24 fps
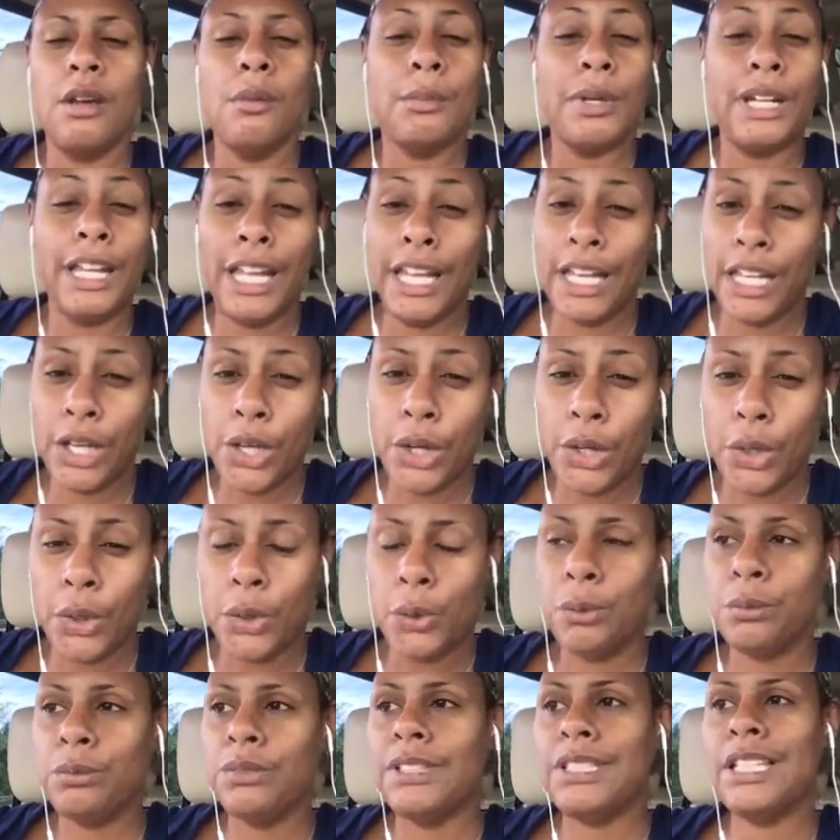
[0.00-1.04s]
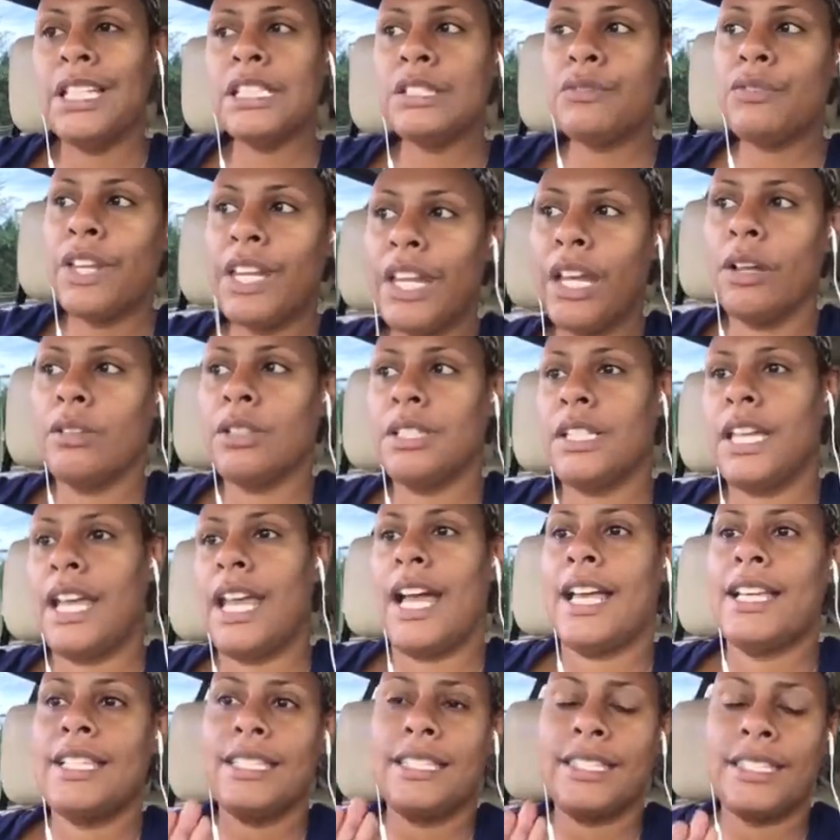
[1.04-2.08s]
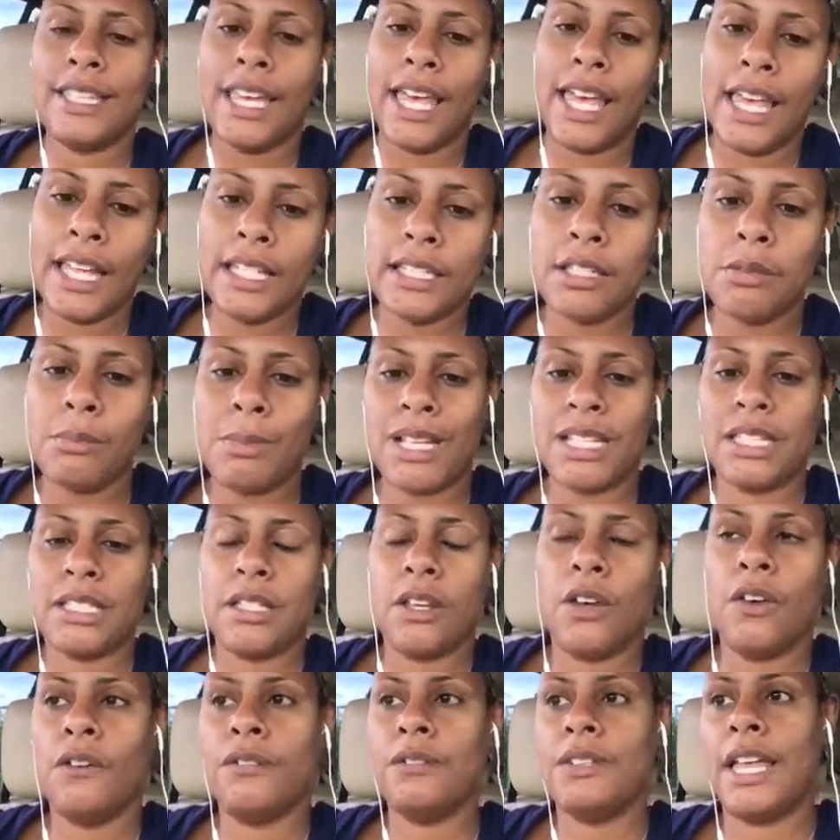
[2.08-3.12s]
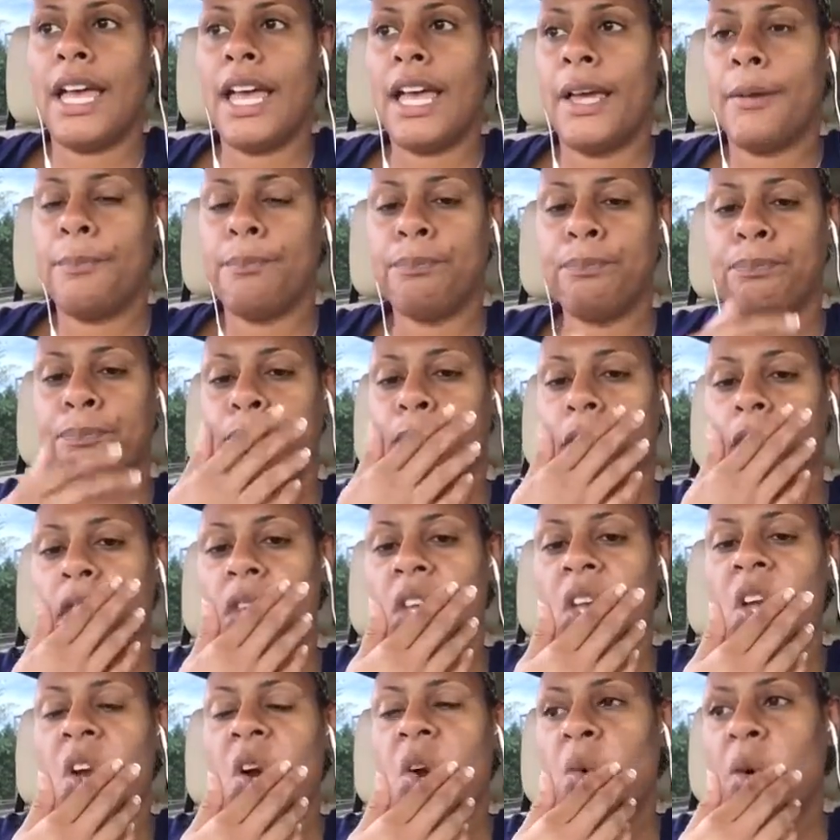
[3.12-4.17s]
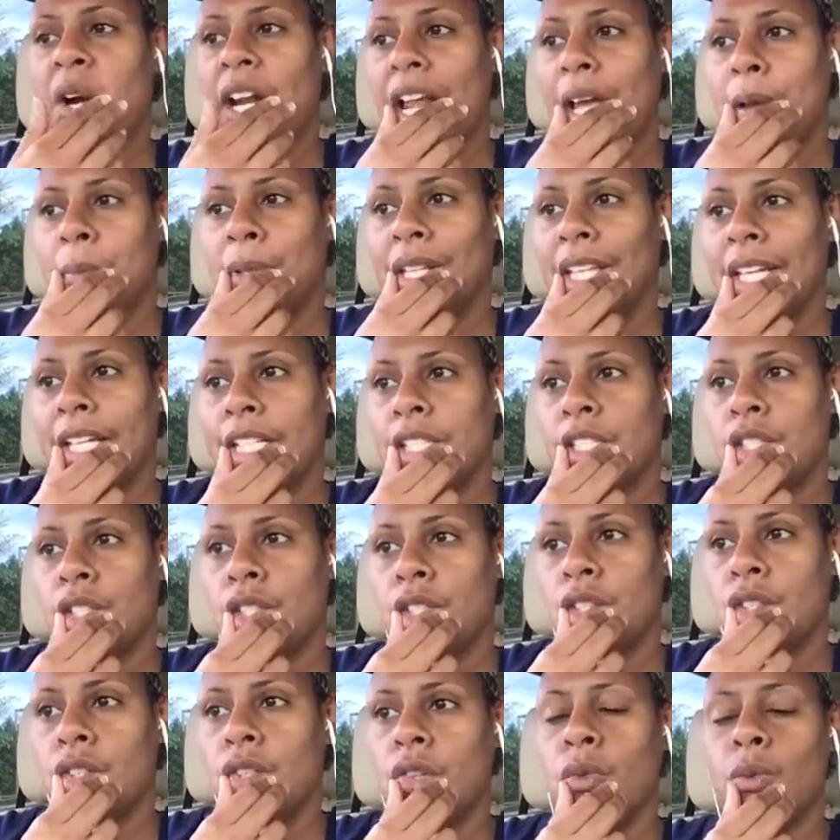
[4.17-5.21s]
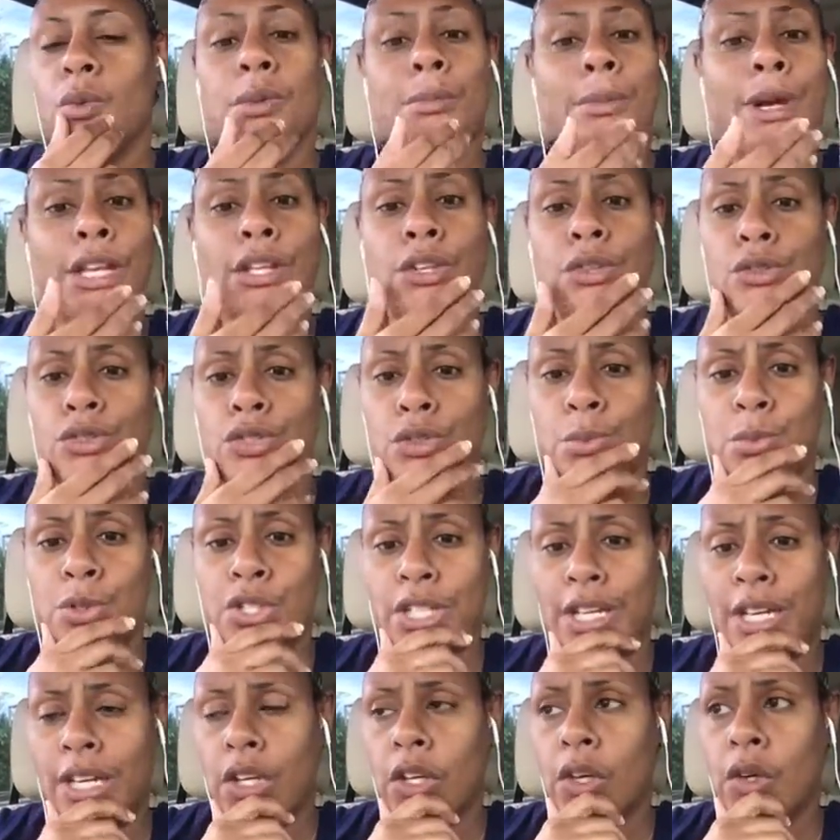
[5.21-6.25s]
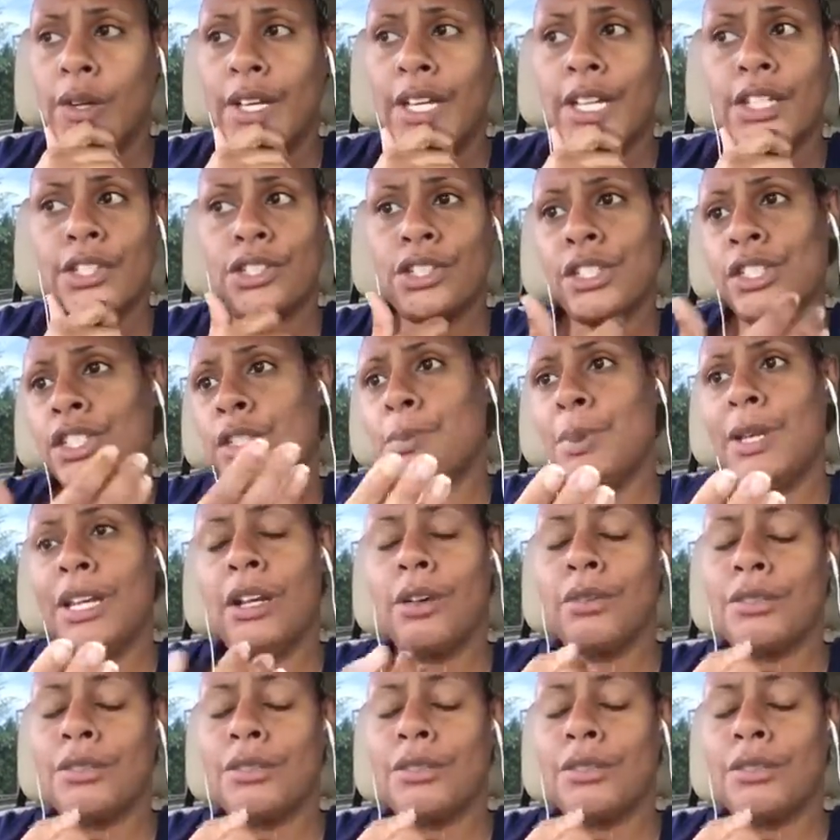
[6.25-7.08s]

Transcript: But anywho, this video today, I said to myself that what I plan to do with my YouTube channel is just speak